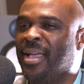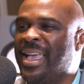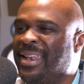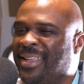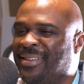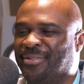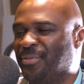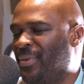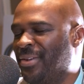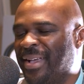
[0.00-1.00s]
and
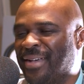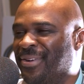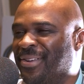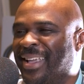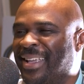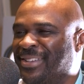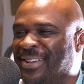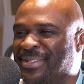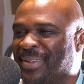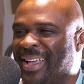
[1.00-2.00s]
and we don't have all day.
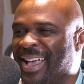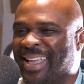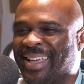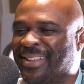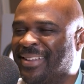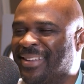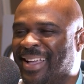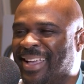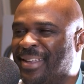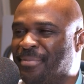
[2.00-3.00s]
Trust yeah. me. I got a
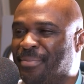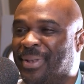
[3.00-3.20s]
I got a